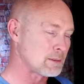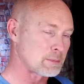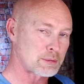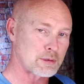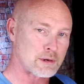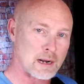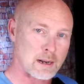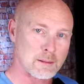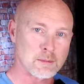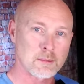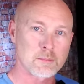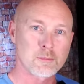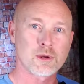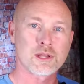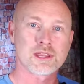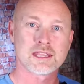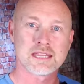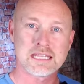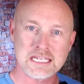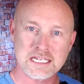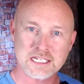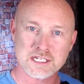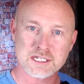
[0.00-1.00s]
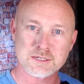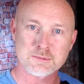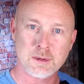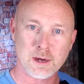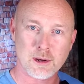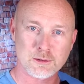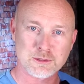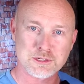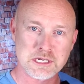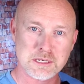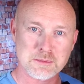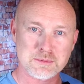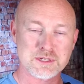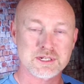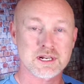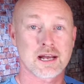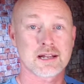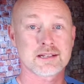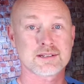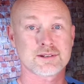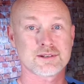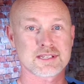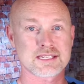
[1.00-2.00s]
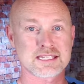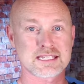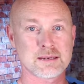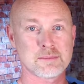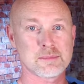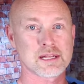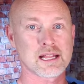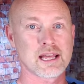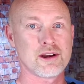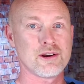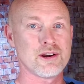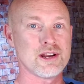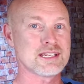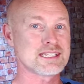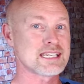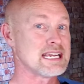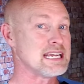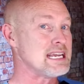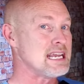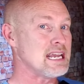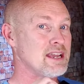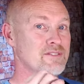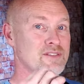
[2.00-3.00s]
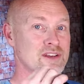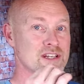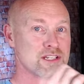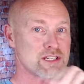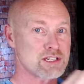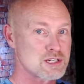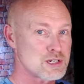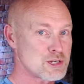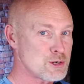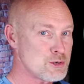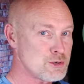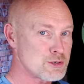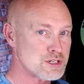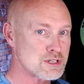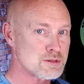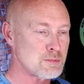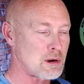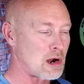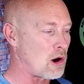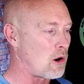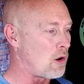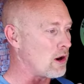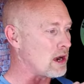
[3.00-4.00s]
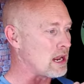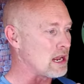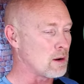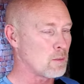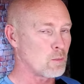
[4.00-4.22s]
The problem with these small chip shots on the simulator is if it's too small,